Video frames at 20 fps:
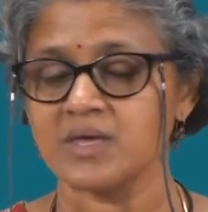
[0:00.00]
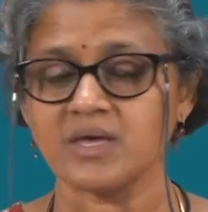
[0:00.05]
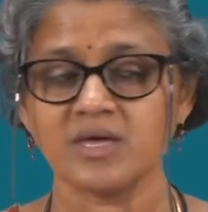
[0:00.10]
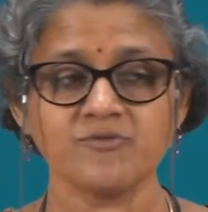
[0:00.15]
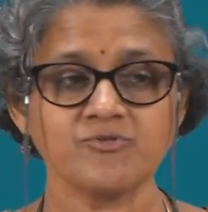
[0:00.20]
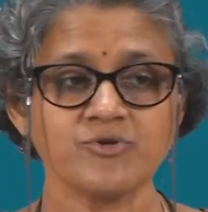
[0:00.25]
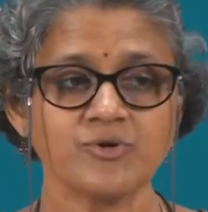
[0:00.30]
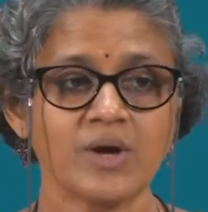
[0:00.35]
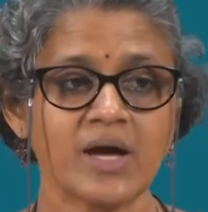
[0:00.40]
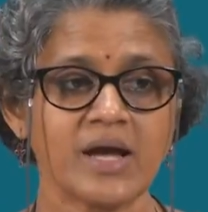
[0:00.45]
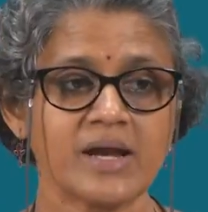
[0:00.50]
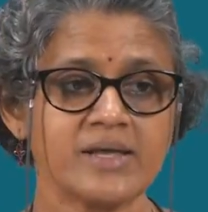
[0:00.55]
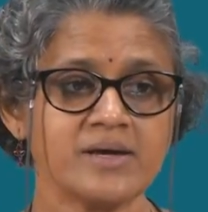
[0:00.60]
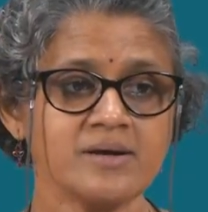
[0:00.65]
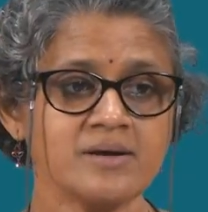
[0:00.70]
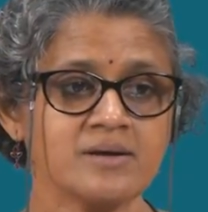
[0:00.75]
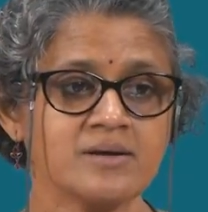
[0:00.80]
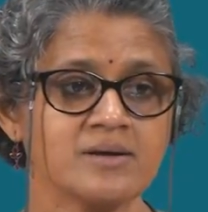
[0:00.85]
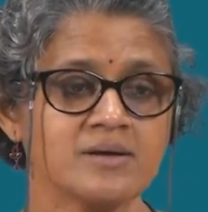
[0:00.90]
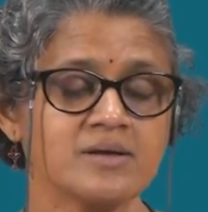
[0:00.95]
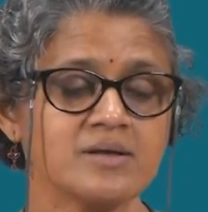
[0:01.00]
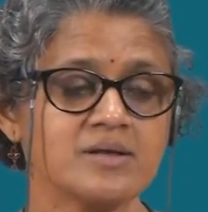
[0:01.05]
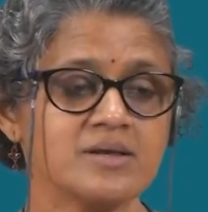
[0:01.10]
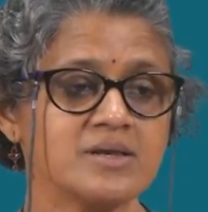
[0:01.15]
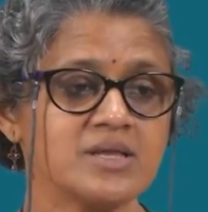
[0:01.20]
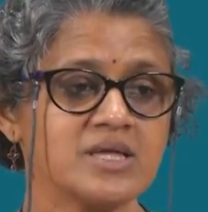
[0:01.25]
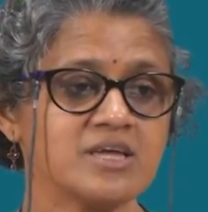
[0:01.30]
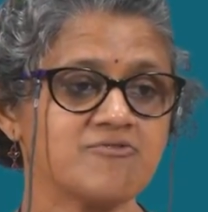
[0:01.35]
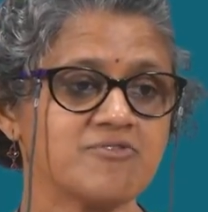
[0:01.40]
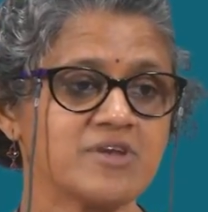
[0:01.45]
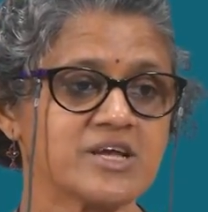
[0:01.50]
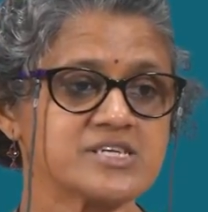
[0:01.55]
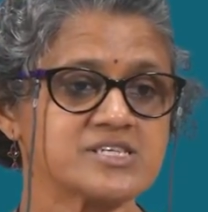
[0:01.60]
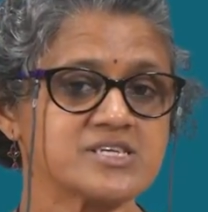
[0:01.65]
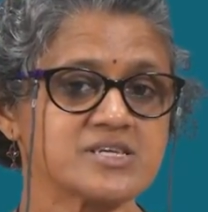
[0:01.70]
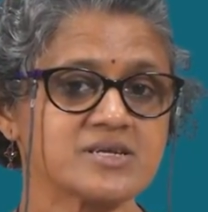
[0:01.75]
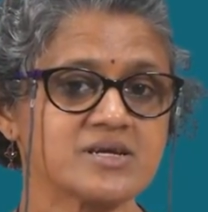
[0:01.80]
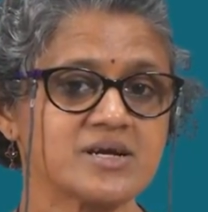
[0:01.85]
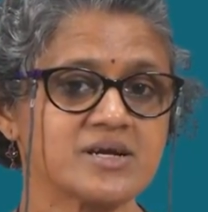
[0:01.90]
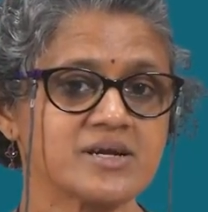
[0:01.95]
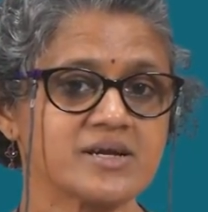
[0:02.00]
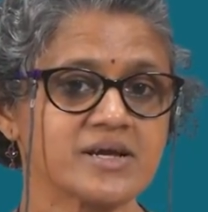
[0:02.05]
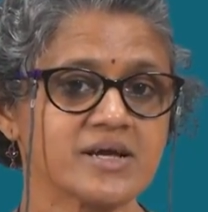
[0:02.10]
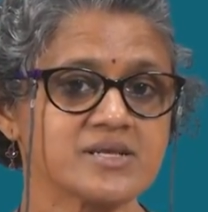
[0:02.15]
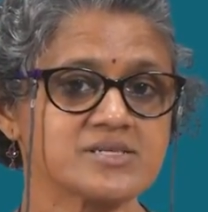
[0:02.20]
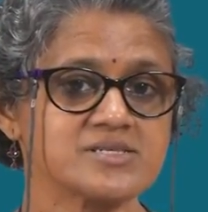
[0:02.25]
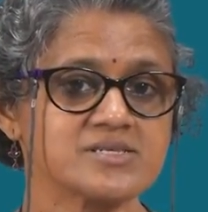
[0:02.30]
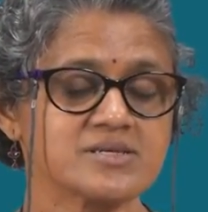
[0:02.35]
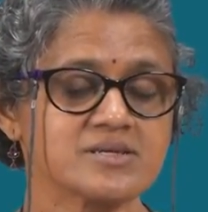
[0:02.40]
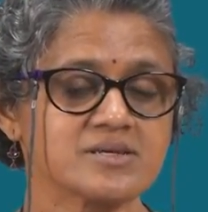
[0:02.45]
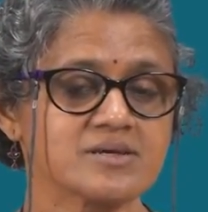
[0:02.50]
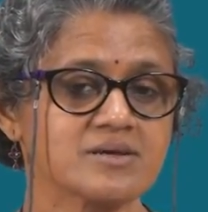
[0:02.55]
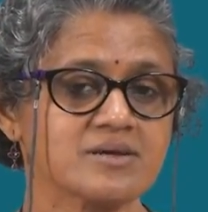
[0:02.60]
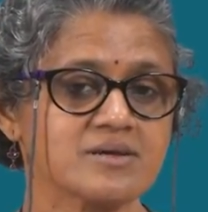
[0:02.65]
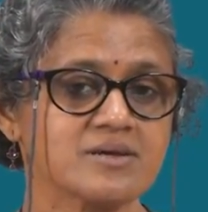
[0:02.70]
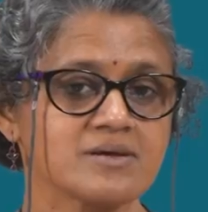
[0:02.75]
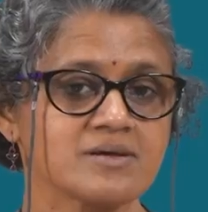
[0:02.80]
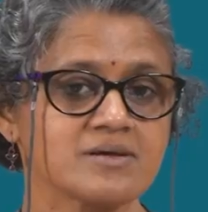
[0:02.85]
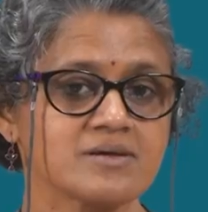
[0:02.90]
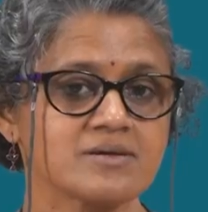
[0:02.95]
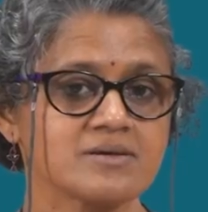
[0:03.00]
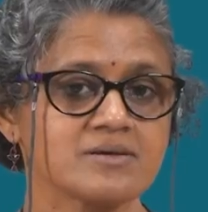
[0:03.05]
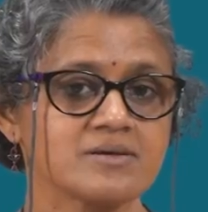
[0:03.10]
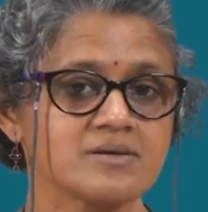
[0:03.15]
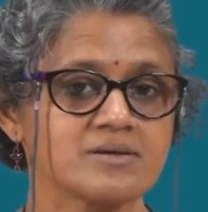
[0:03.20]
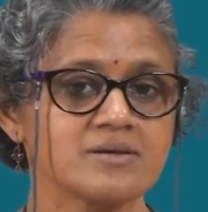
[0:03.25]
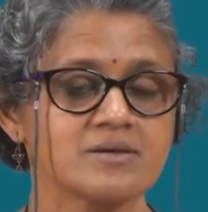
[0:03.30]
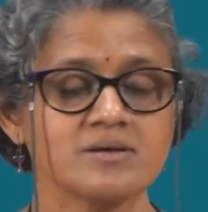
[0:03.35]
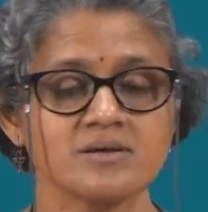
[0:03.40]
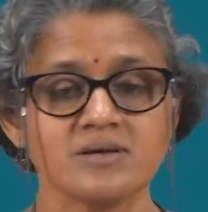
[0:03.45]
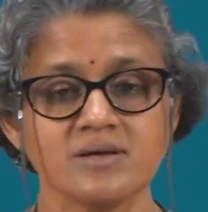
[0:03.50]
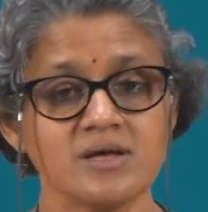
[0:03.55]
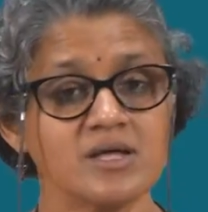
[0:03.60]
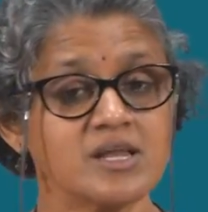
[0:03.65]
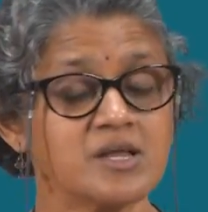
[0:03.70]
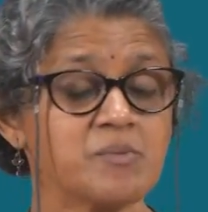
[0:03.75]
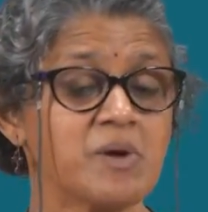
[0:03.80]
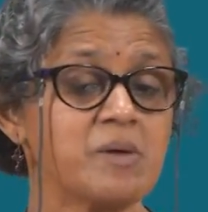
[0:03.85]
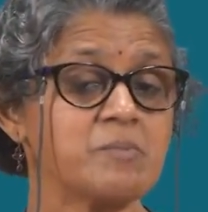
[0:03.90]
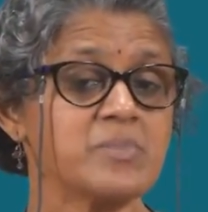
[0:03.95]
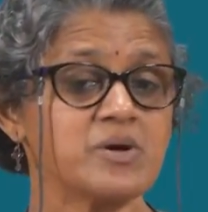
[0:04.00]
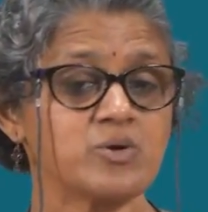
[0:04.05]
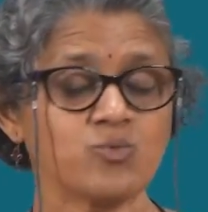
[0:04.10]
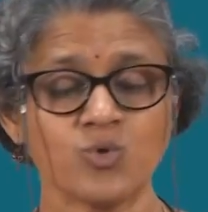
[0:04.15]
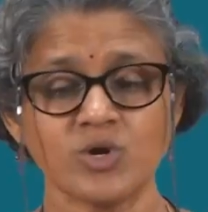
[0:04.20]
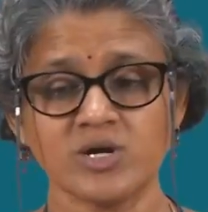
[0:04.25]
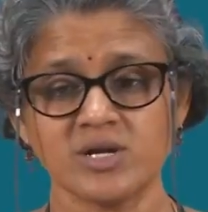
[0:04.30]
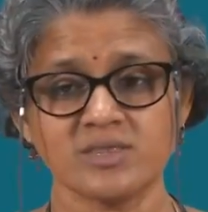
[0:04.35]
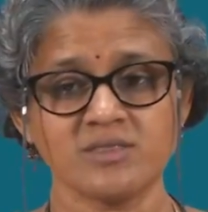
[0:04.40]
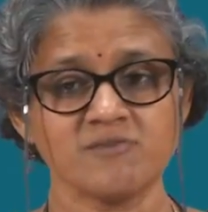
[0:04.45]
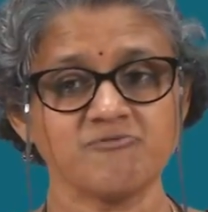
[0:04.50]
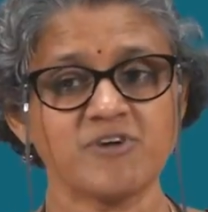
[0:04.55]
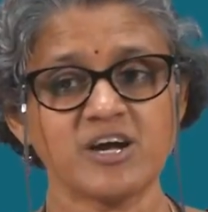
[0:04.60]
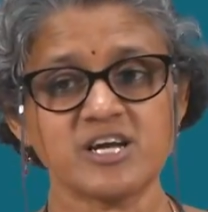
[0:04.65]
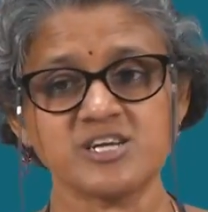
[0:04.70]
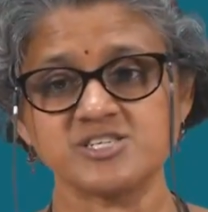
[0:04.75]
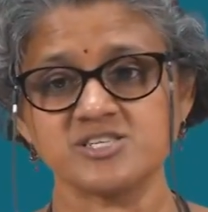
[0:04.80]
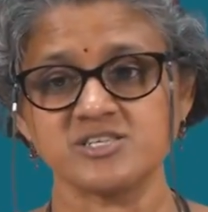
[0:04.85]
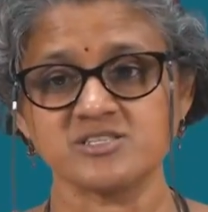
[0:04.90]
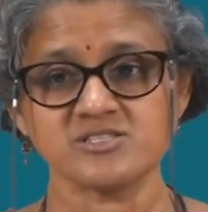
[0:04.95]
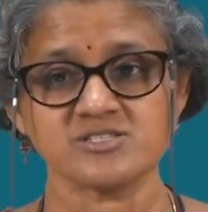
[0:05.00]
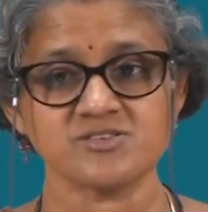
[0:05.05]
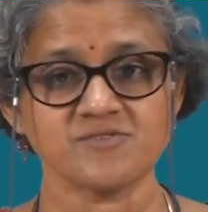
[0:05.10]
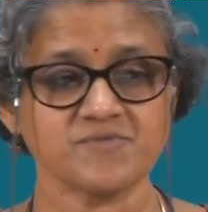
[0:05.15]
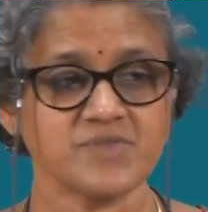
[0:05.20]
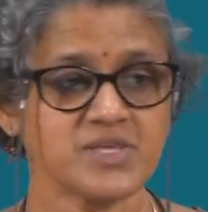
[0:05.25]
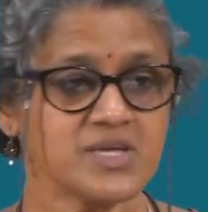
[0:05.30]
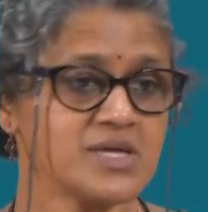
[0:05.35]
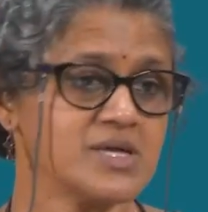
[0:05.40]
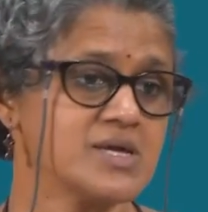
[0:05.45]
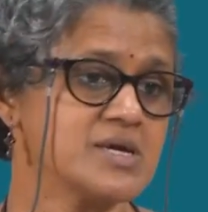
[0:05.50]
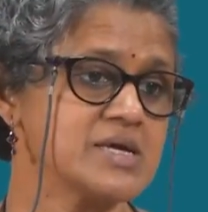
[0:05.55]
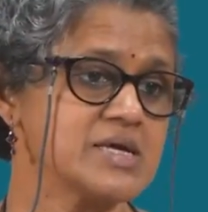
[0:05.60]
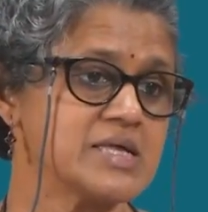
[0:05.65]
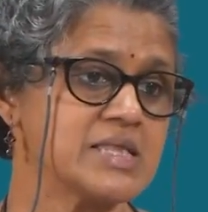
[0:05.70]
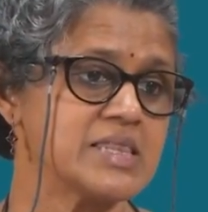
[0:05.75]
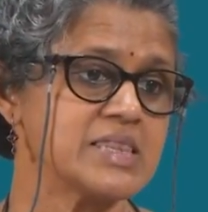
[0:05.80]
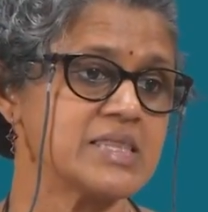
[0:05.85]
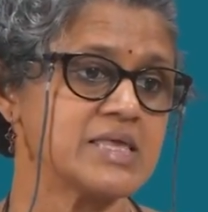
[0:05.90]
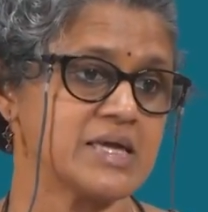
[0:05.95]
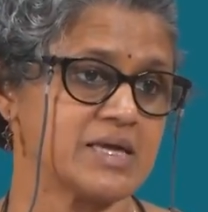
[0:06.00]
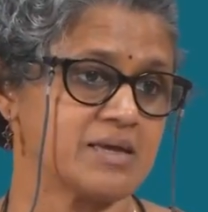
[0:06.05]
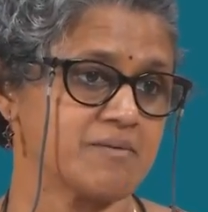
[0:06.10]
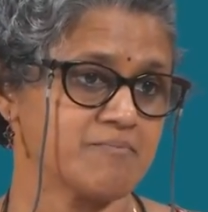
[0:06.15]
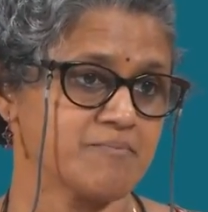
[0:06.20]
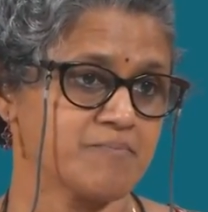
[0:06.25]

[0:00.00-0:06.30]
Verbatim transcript: if you had a knee flexion contracture? Remember what are the functions of the knee?